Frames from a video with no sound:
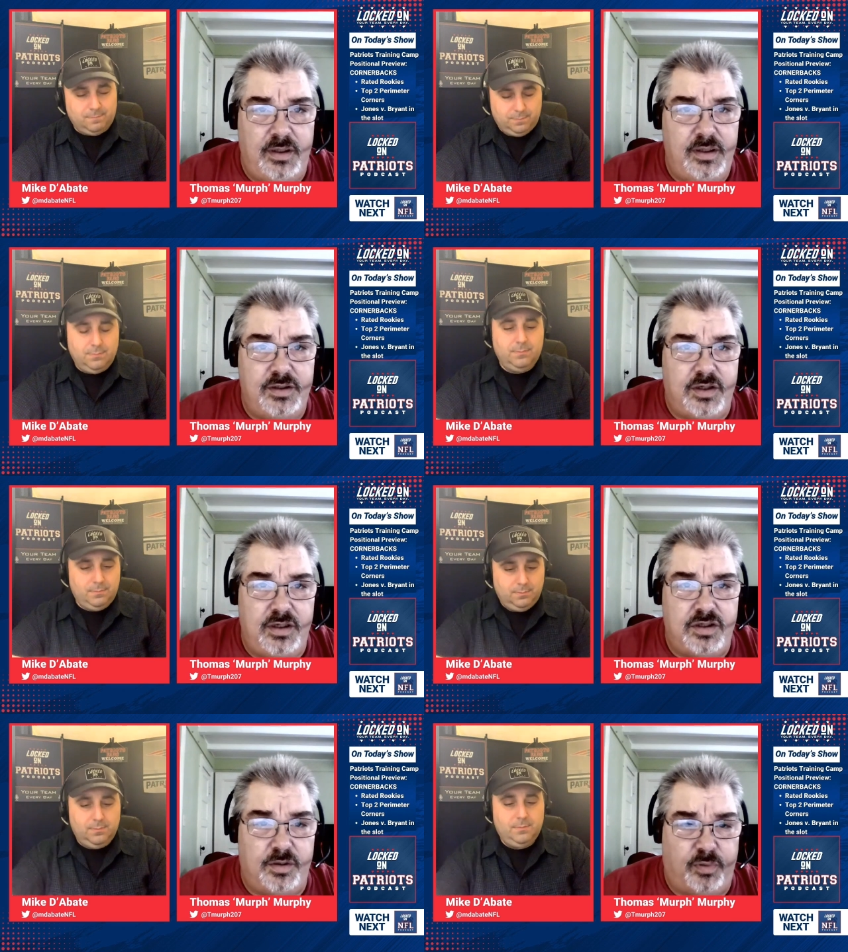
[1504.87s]
Speaker 1: he's
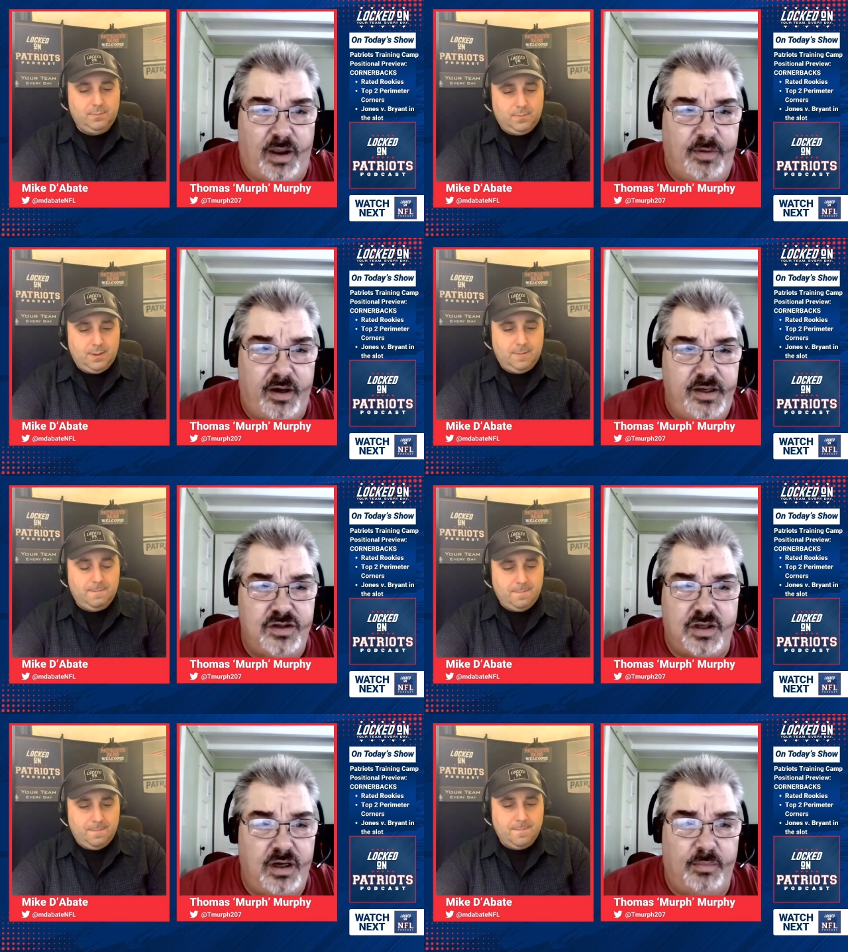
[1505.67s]
he's the primary.
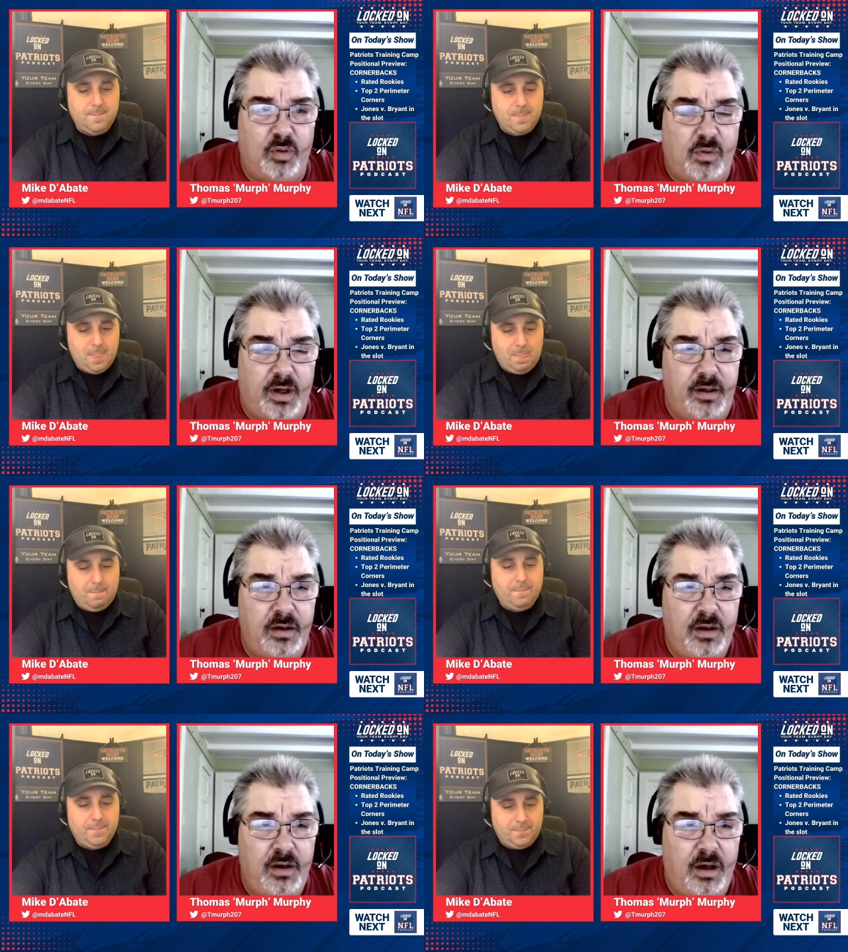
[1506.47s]
He's the number one.
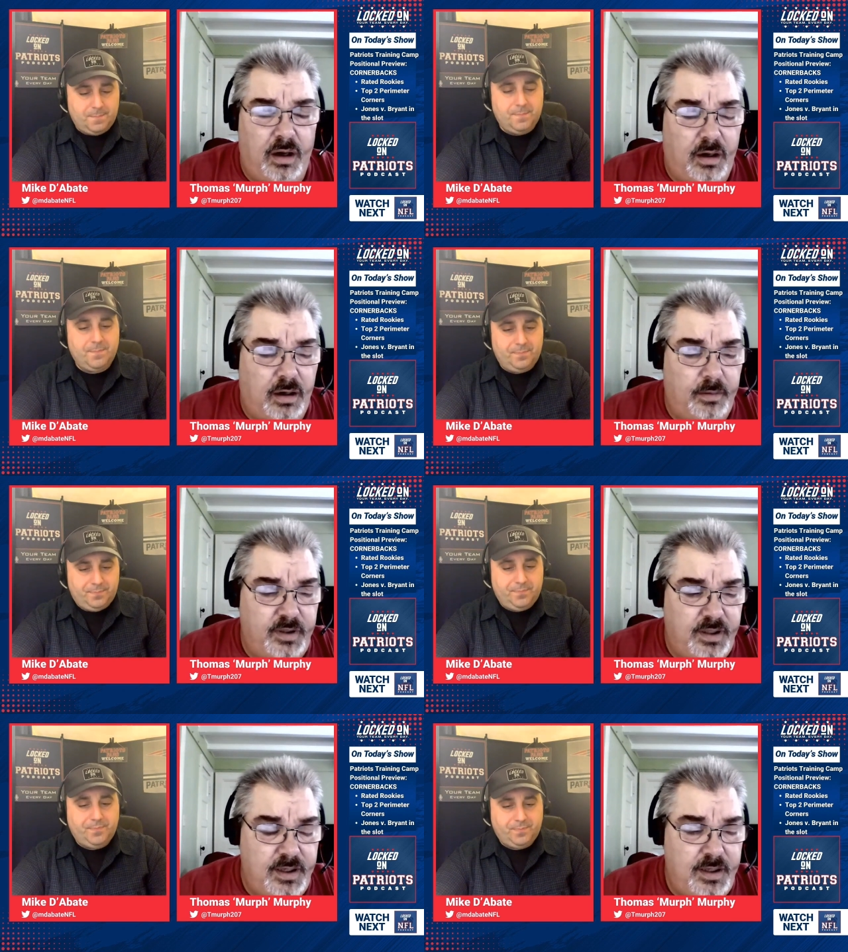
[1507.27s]
Mm. Um,
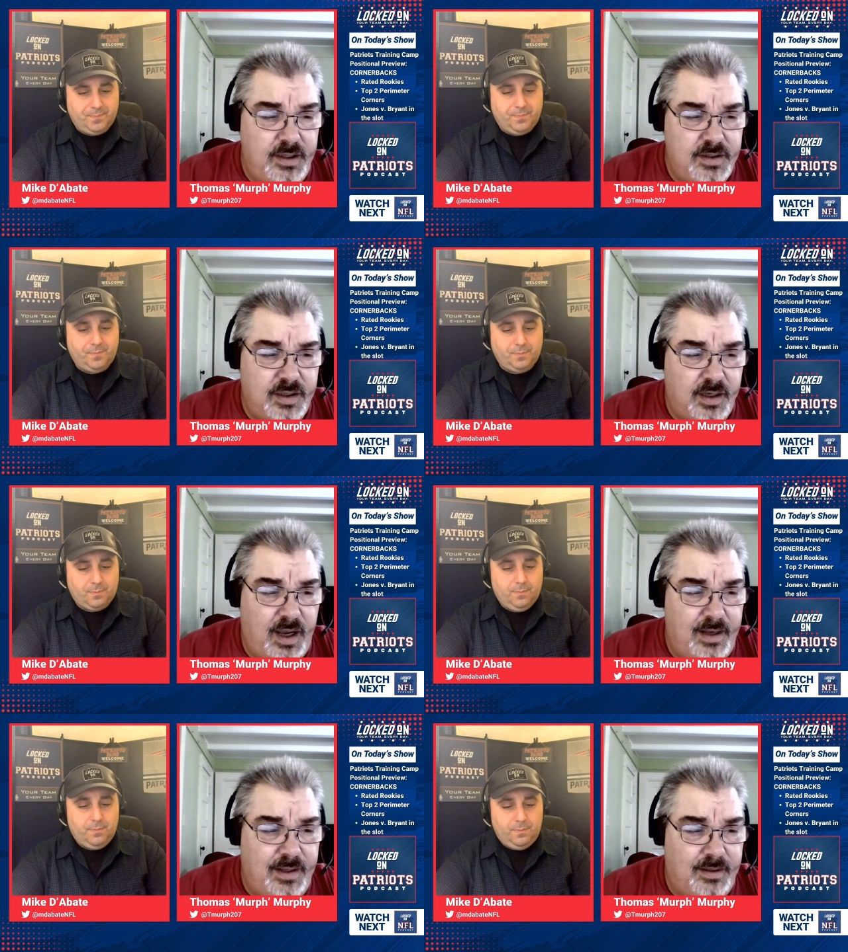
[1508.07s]
he he's the
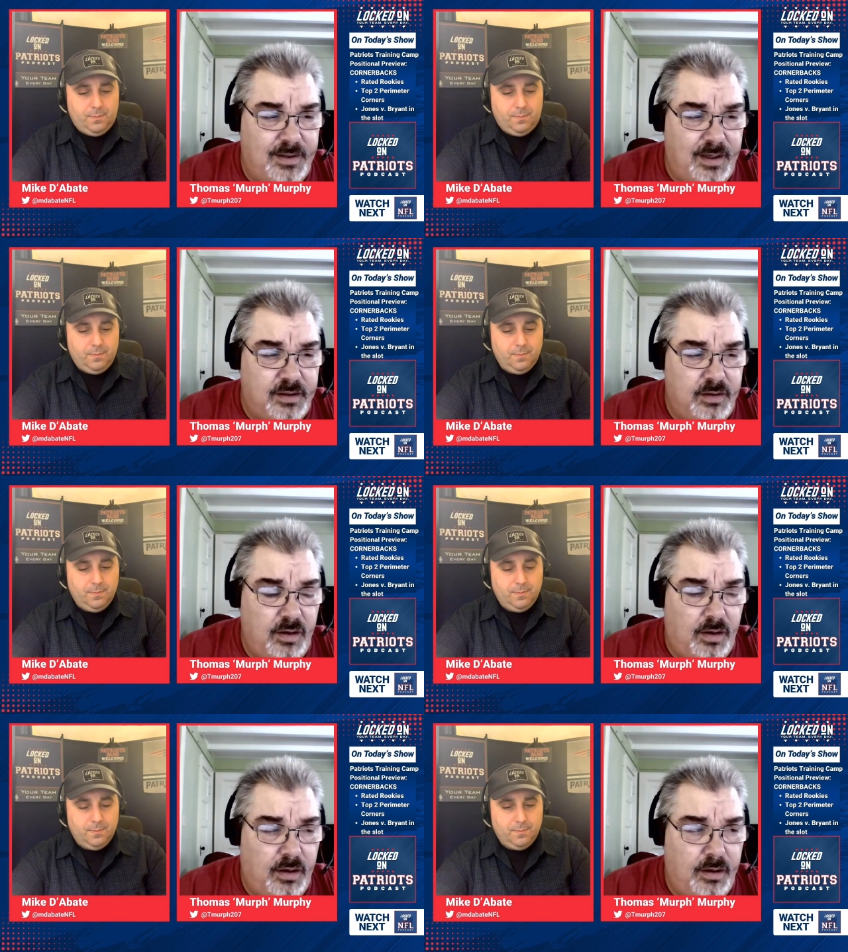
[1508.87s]
guy that that
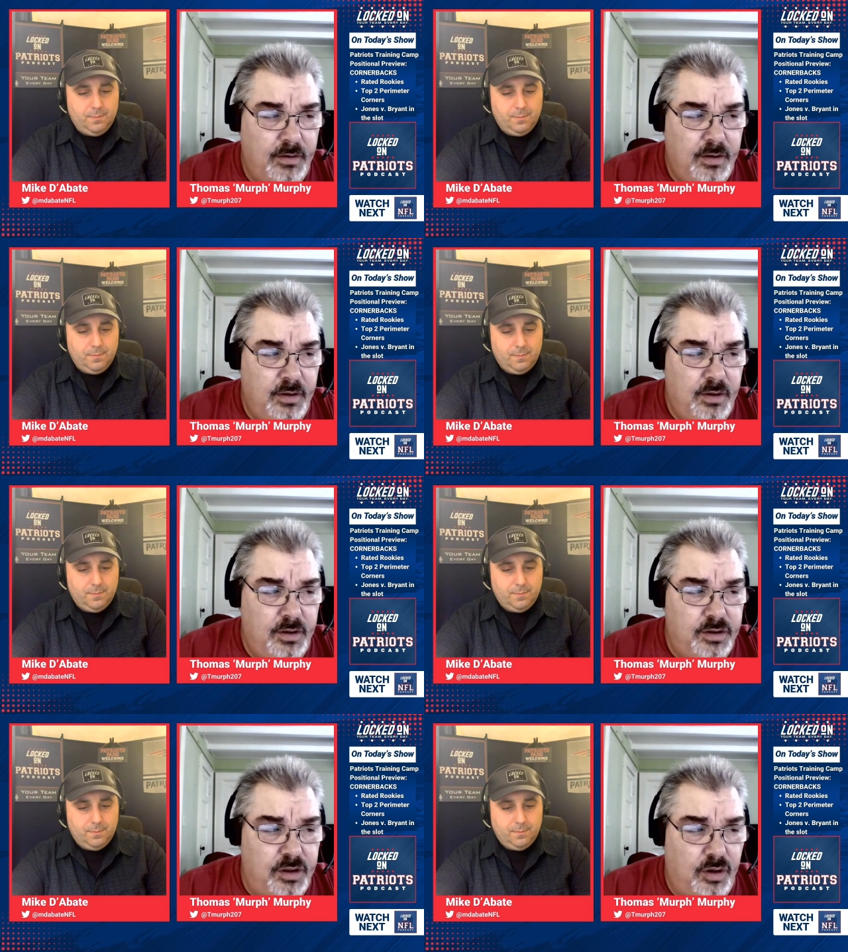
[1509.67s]
uh,
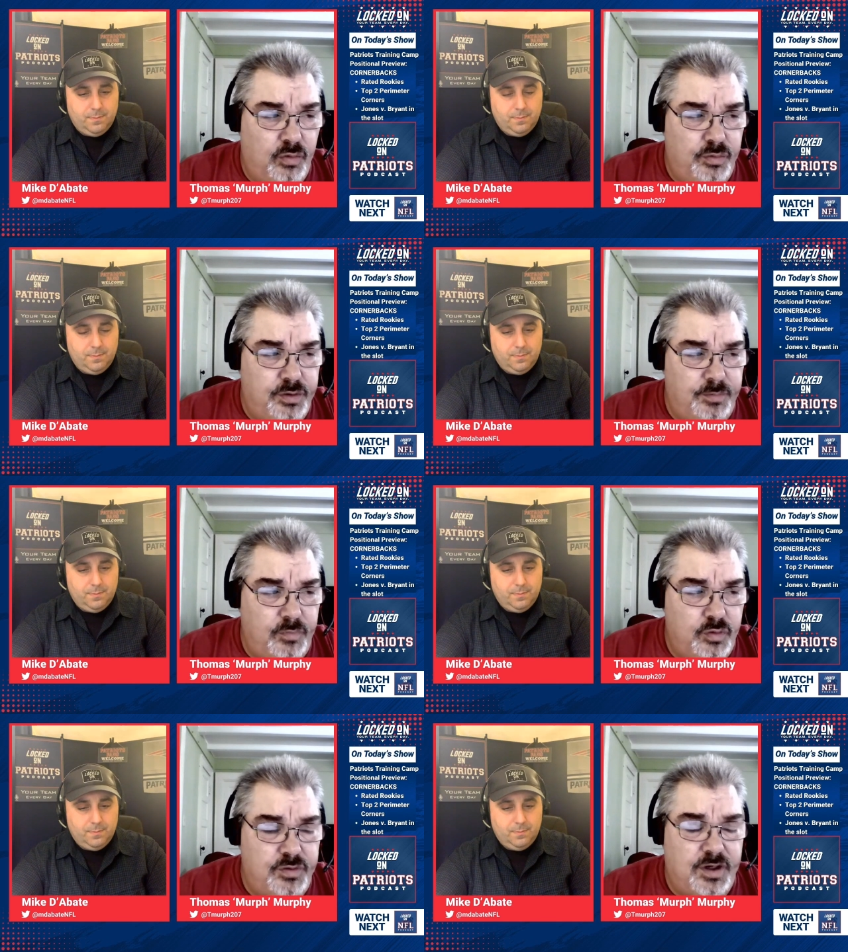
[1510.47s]
you know you
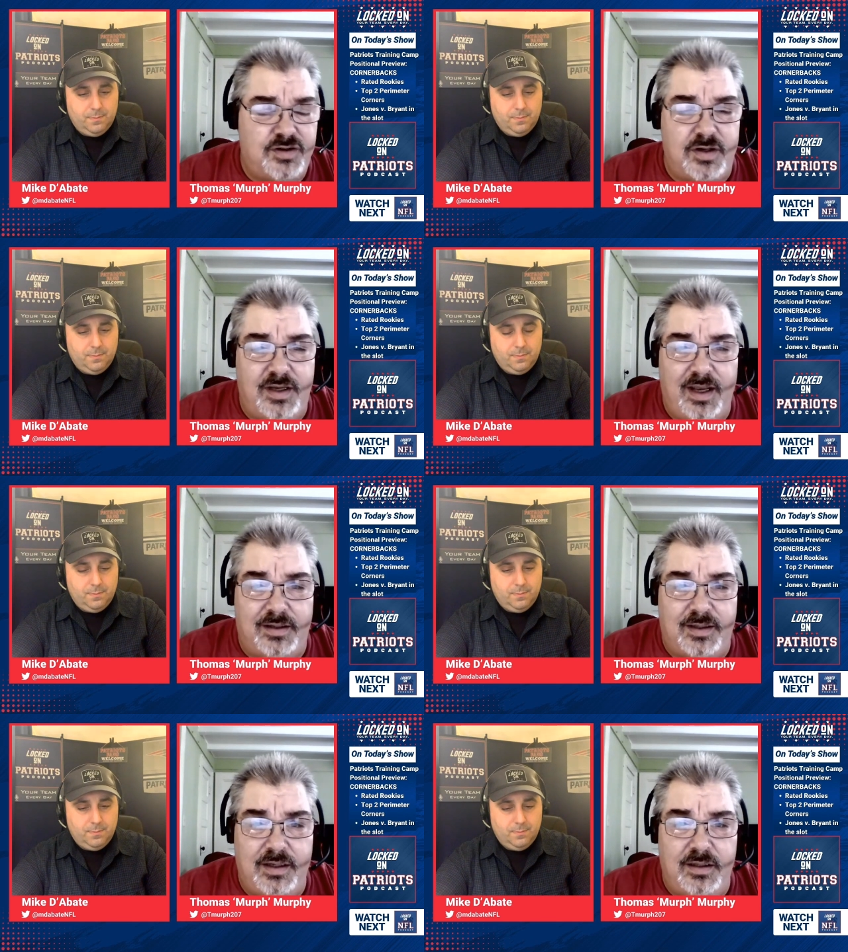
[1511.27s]
who doesn't get
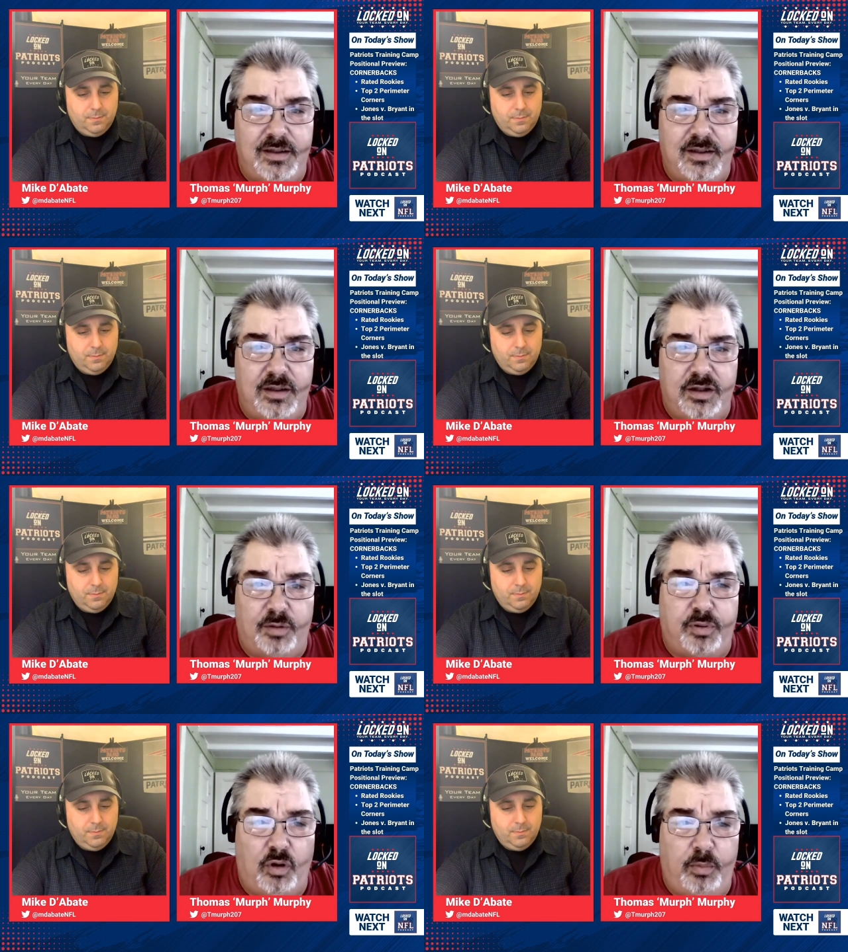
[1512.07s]
the, the
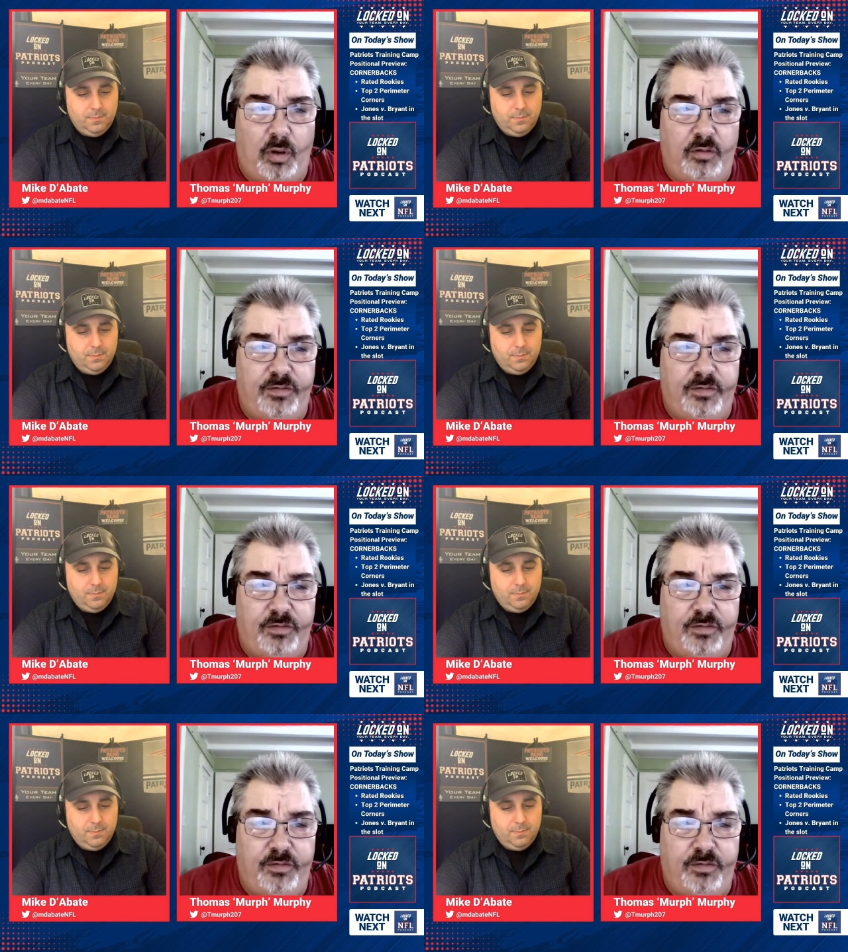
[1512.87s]
the Pro Bowl